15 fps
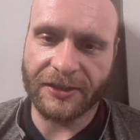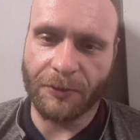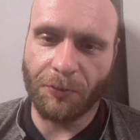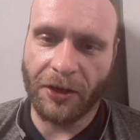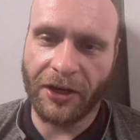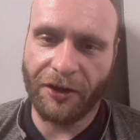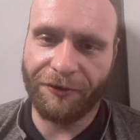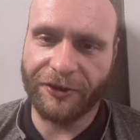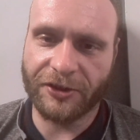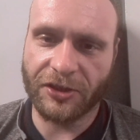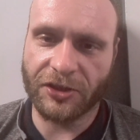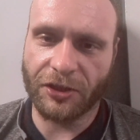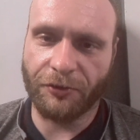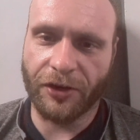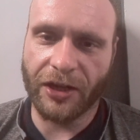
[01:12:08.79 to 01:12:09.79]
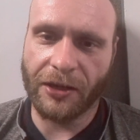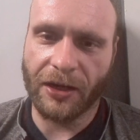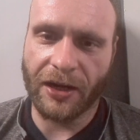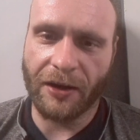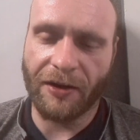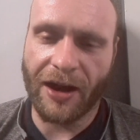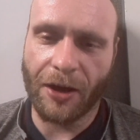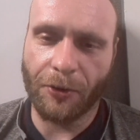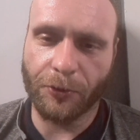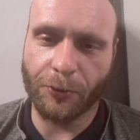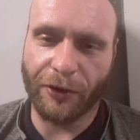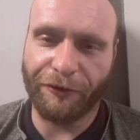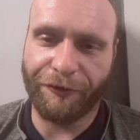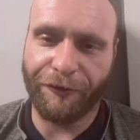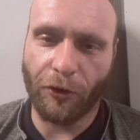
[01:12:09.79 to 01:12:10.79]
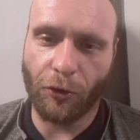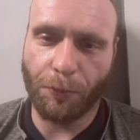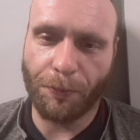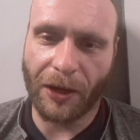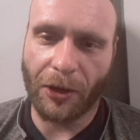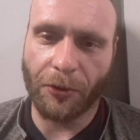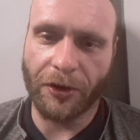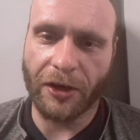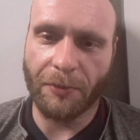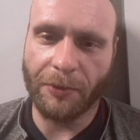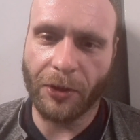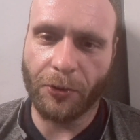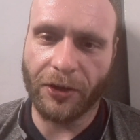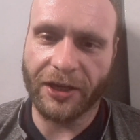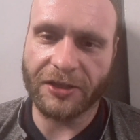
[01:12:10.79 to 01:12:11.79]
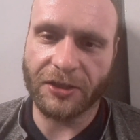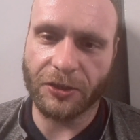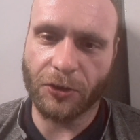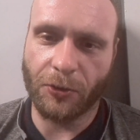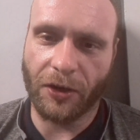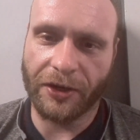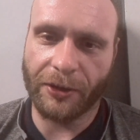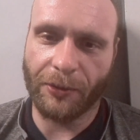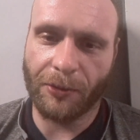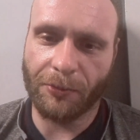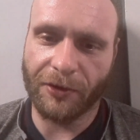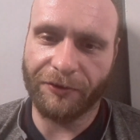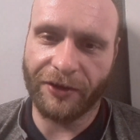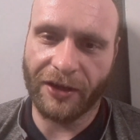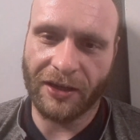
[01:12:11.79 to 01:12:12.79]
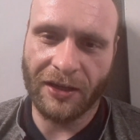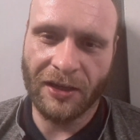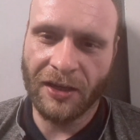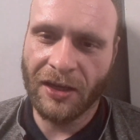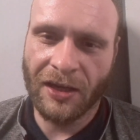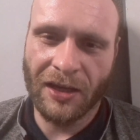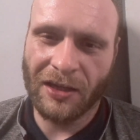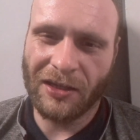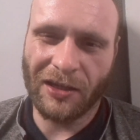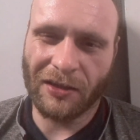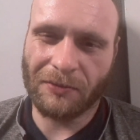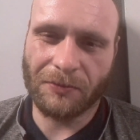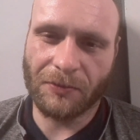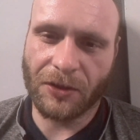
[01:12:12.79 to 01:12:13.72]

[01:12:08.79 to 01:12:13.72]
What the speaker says: And when officers are running around with full power and immunity to do what they want with it, they're